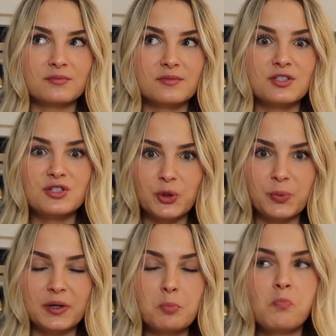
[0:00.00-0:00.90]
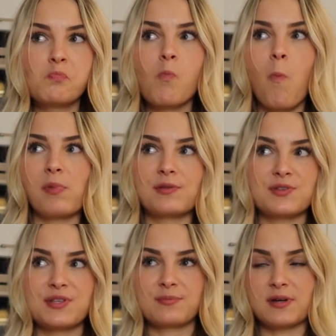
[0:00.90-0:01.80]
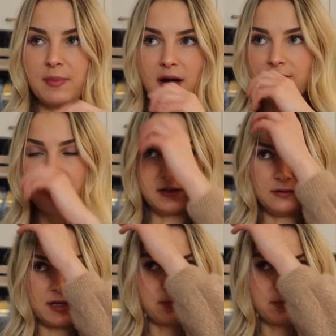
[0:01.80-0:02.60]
stupid, but at the same time I felt like